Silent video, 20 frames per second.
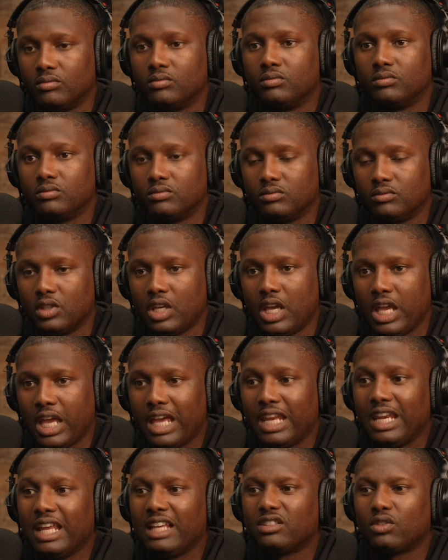Mm-hmm.
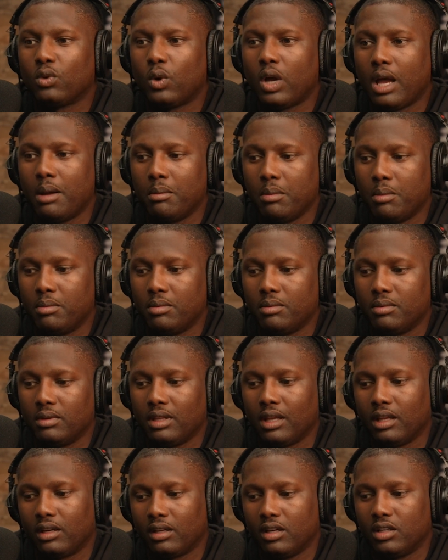And that's, I'm
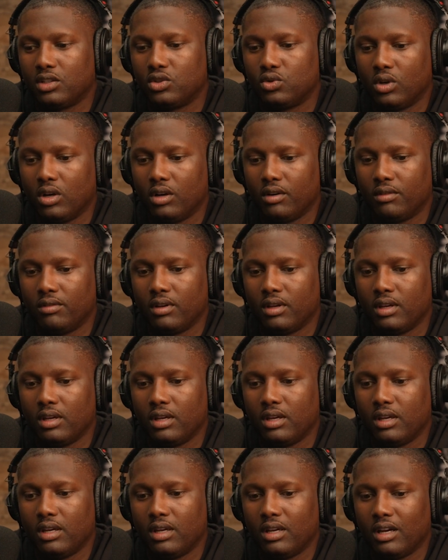not to cut you off,
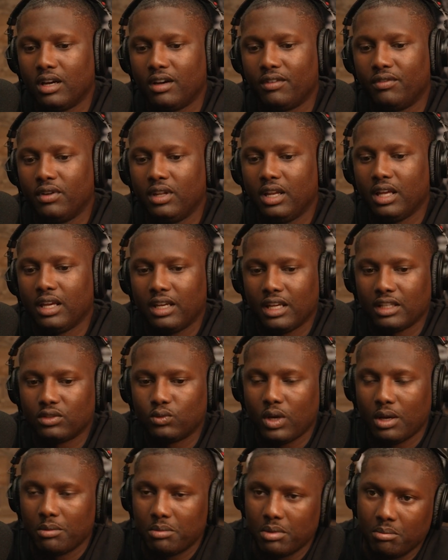I feel like that's
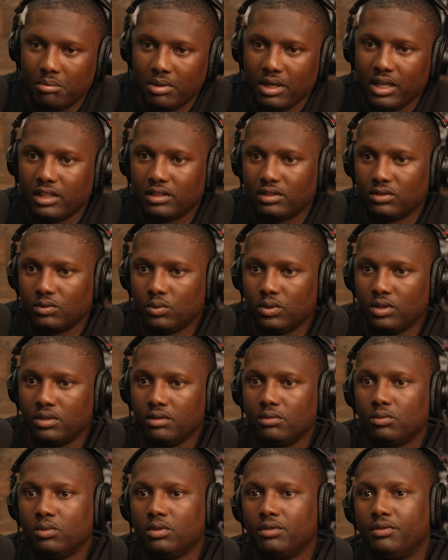why I've been blessed
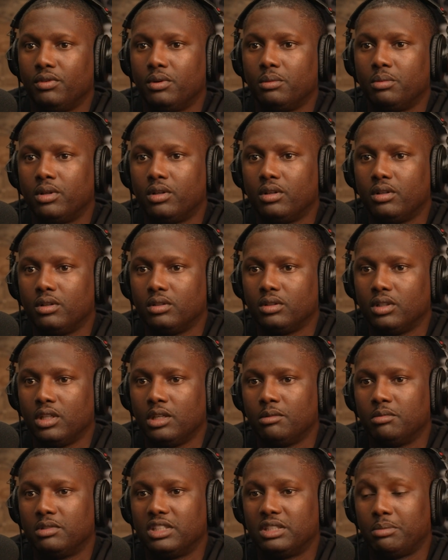with football,
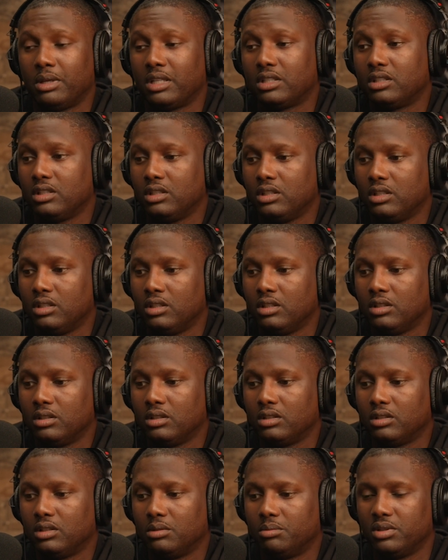and especially
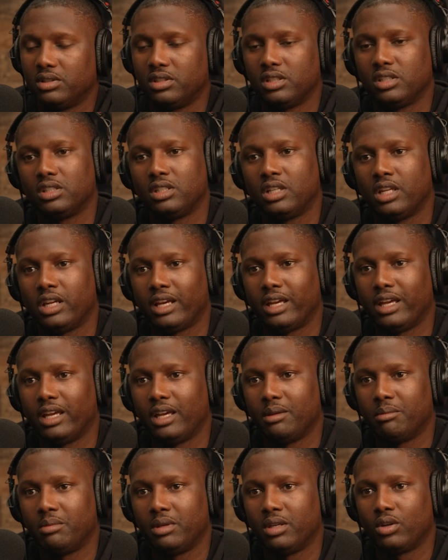the position that I
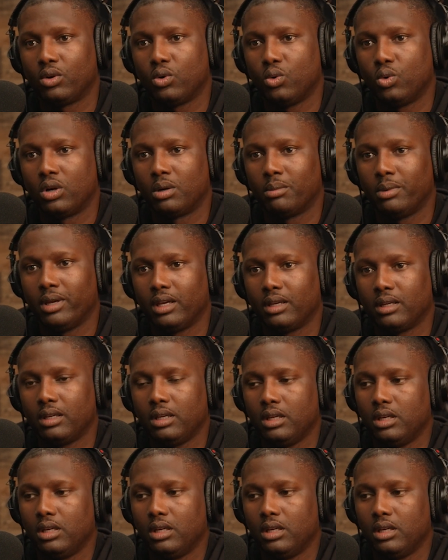had being a quarterback,